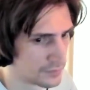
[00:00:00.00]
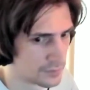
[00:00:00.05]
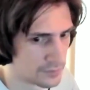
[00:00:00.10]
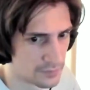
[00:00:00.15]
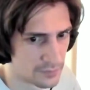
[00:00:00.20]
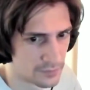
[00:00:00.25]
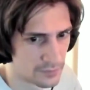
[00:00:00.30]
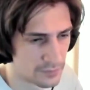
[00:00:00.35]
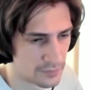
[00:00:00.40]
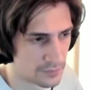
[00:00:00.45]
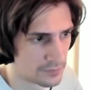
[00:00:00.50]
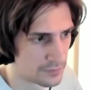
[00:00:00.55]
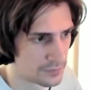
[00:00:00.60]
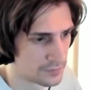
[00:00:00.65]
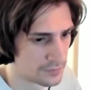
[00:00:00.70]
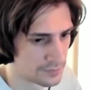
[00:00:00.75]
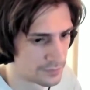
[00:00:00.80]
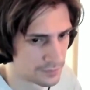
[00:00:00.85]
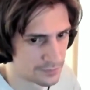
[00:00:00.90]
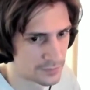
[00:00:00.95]
commented soon
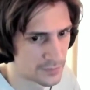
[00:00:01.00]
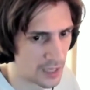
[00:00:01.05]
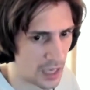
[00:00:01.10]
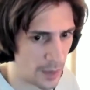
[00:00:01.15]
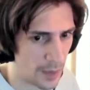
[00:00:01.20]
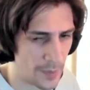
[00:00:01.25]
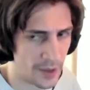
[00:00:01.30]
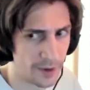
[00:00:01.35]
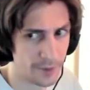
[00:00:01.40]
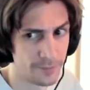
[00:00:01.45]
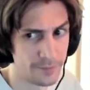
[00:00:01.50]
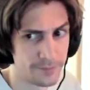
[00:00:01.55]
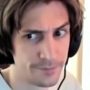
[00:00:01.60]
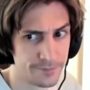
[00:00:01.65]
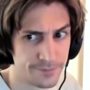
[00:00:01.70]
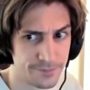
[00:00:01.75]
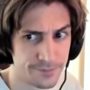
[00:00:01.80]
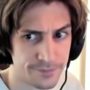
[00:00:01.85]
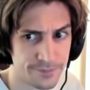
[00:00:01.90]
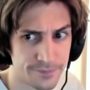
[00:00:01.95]
after, admitting
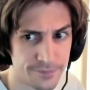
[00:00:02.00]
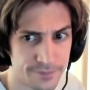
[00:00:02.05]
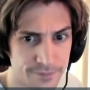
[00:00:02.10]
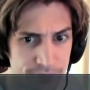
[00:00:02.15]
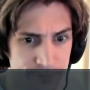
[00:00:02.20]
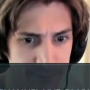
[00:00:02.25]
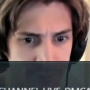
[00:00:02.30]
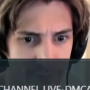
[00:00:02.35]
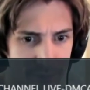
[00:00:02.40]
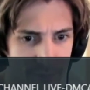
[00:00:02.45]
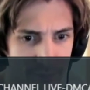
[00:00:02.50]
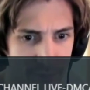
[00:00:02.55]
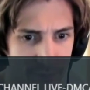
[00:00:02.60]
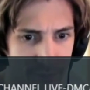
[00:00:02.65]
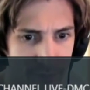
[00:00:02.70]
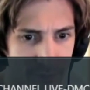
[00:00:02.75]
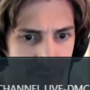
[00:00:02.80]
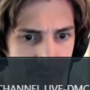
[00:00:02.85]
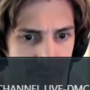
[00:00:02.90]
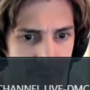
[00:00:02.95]
he believed the
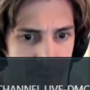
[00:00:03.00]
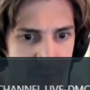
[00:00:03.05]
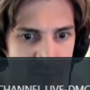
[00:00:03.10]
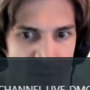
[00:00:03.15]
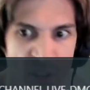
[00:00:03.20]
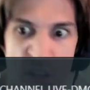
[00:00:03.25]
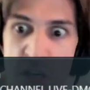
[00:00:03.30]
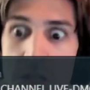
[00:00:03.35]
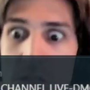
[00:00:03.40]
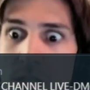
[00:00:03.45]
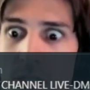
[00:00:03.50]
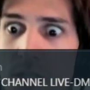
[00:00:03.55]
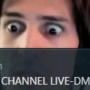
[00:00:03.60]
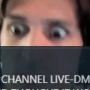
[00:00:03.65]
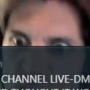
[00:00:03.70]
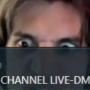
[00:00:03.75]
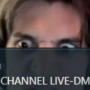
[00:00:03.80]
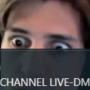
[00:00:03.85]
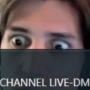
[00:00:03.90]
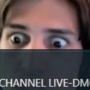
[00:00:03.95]
suspension, which ended up
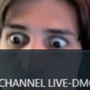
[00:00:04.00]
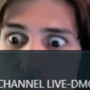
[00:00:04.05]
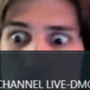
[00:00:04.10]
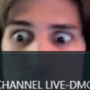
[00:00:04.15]
lasting